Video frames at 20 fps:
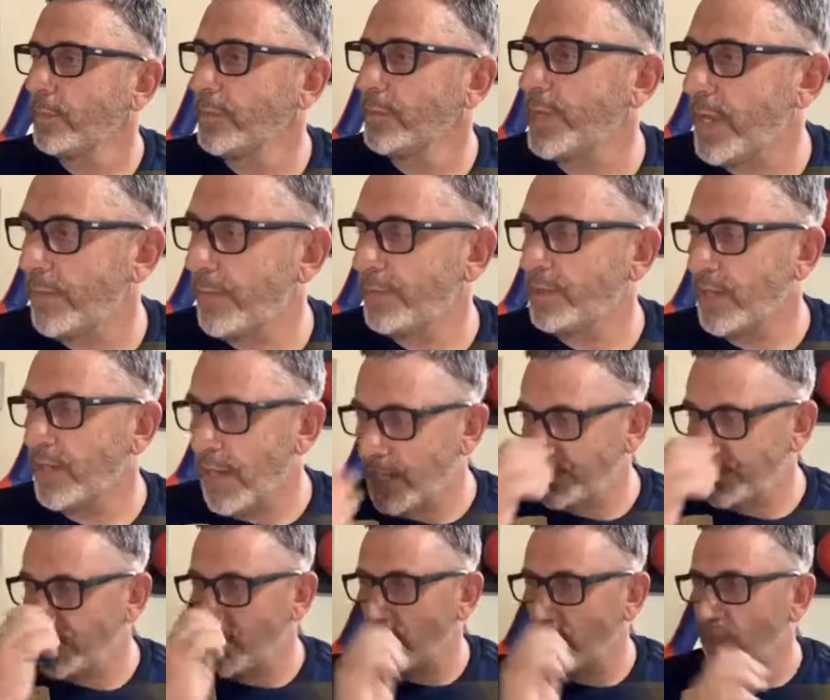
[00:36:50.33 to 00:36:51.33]
Yeah, with
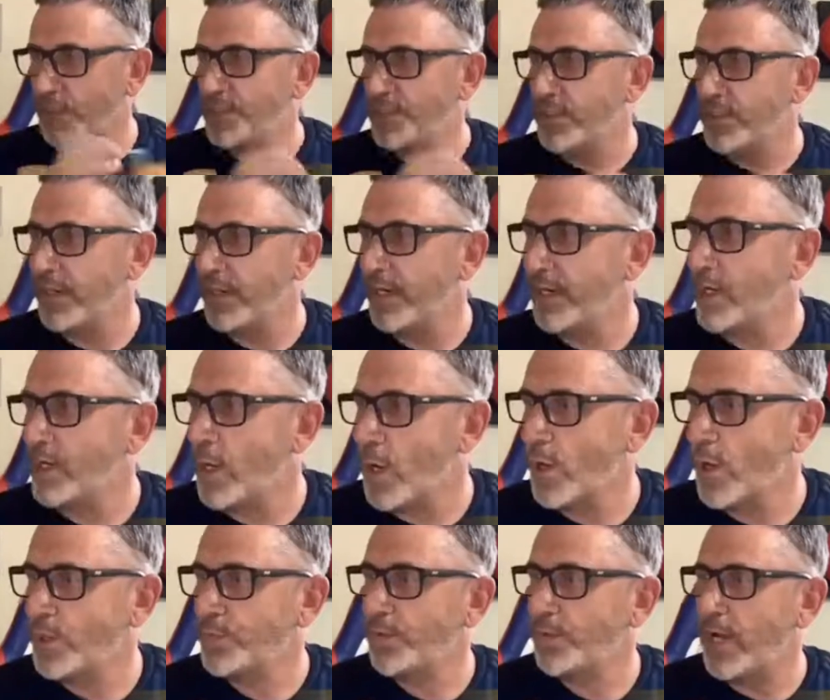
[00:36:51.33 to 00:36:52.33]
Glasnow, Lynch, and getting
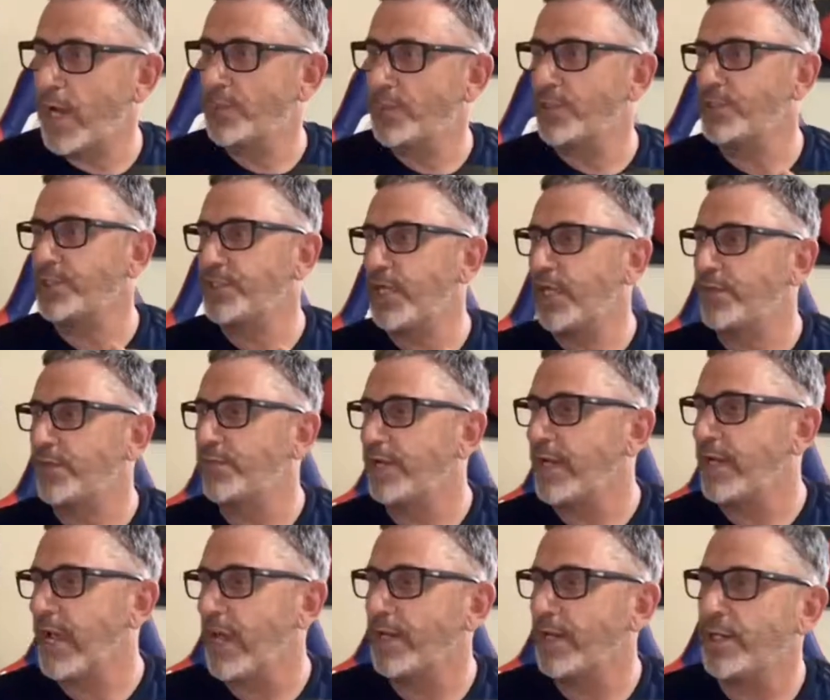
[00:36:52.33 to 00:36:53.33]
cards, Padres stacks for
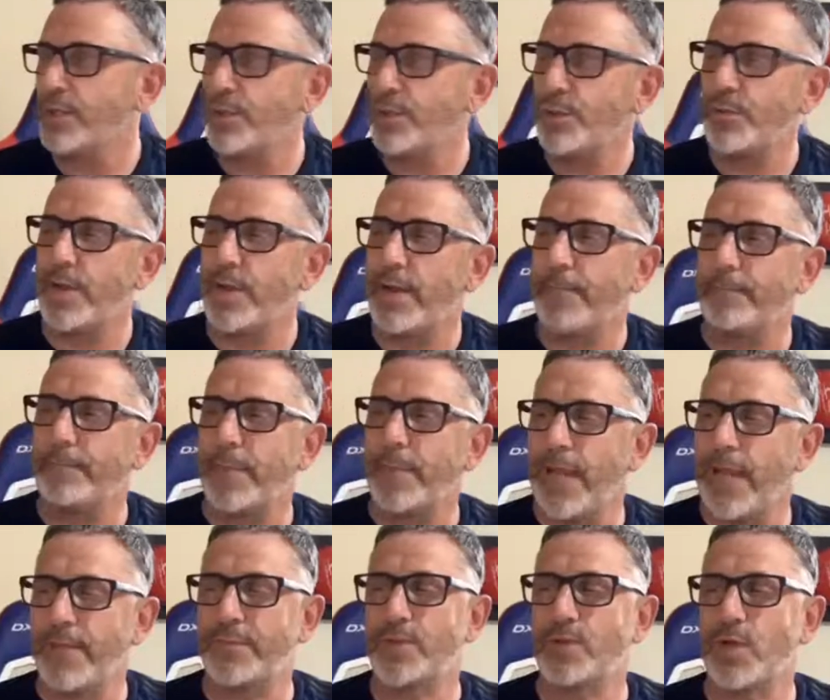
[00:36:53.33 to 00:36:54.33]
cat. Can you do that?
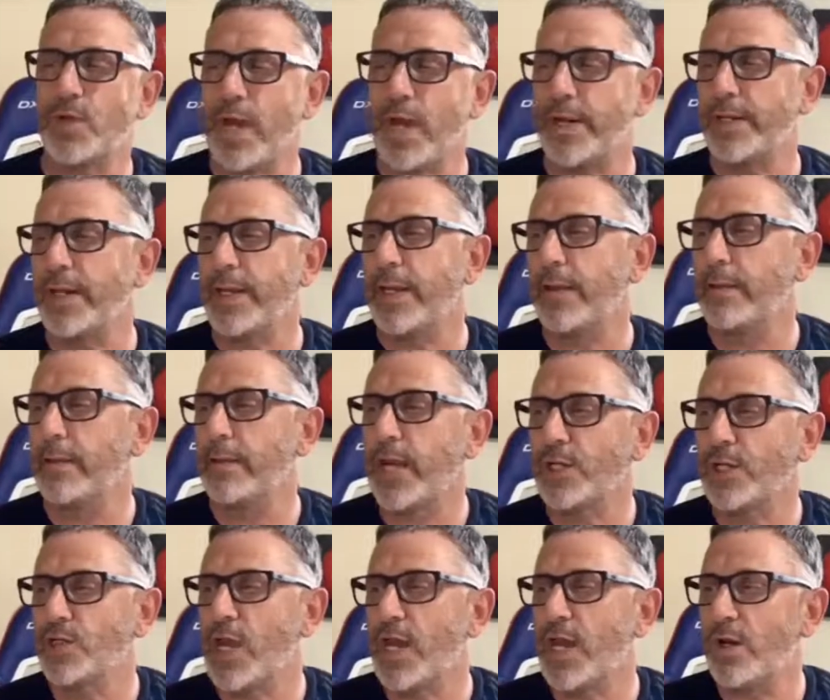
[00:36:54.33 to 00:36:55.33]
I haven't tried it yet. I
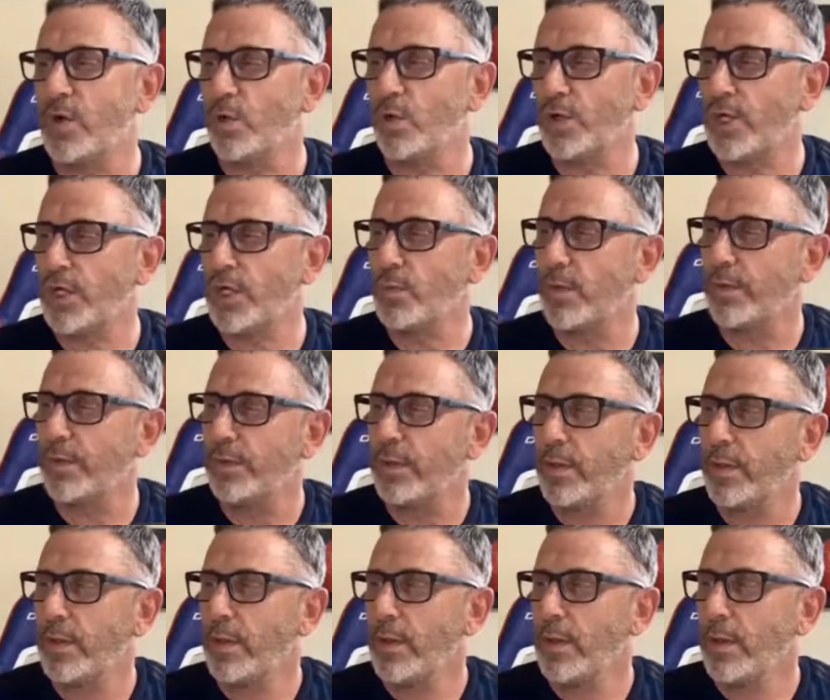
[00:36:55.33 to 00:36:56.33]
tried it earlier with
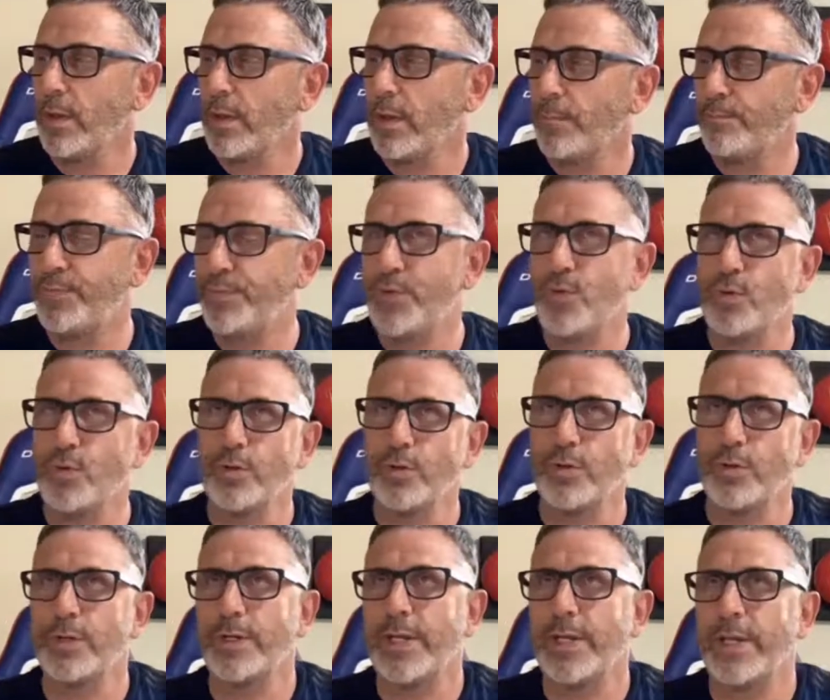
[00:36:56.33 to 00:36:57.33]

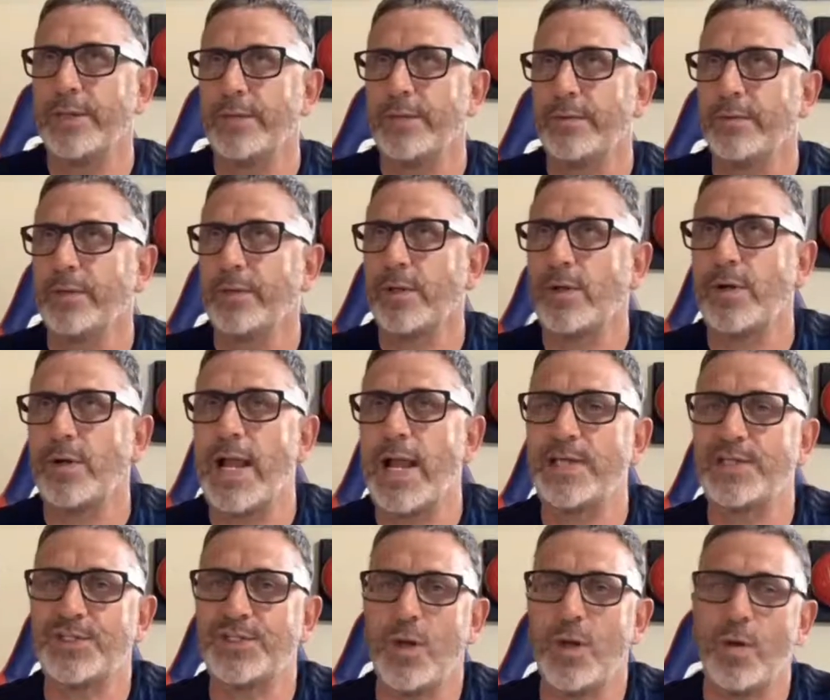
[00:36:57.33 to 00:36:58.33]
Bueller and
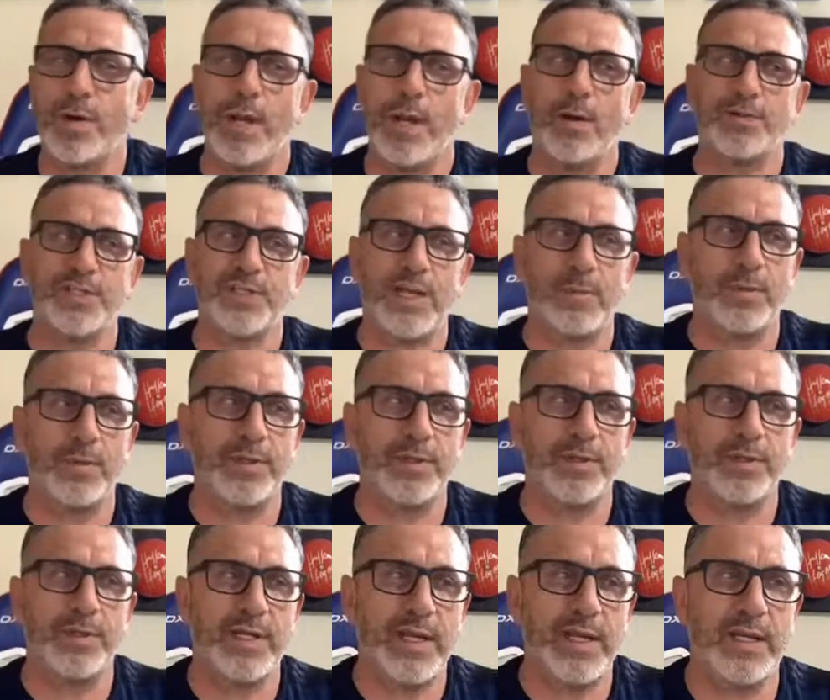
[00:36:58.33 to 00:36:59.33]
Glasnow, and I was able to
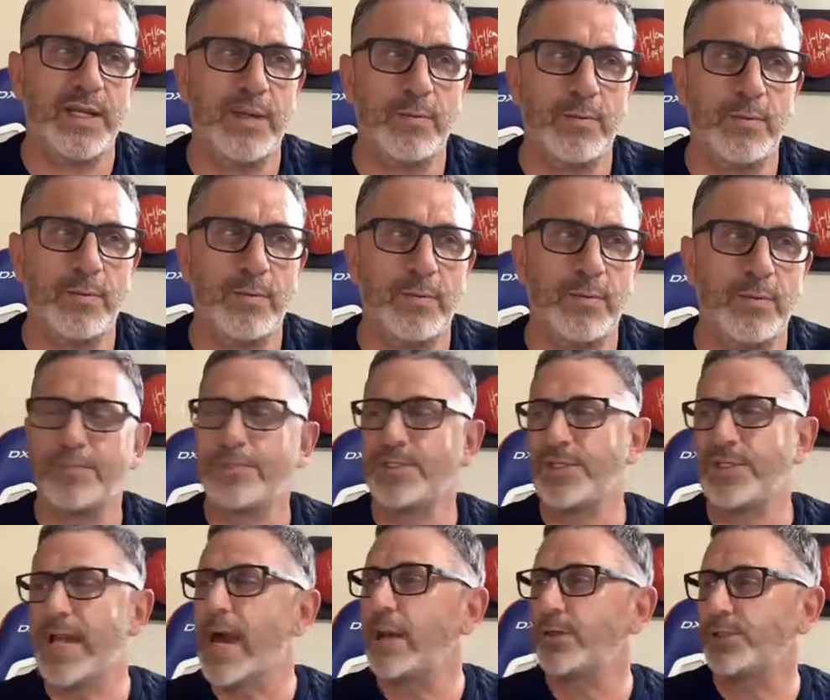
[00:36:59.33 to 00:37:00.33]
get it in with like a
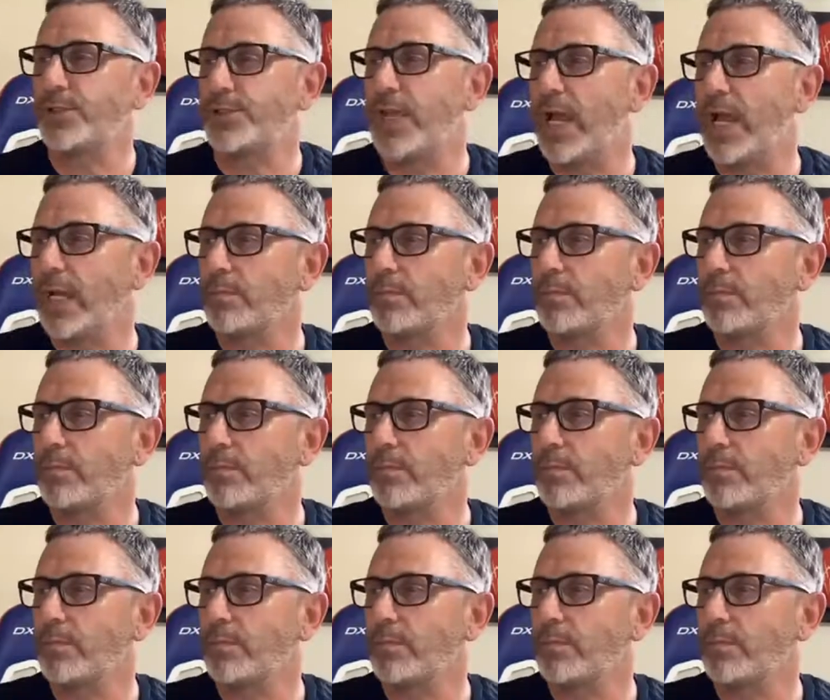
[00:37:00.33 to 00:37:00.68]
Seattle stack.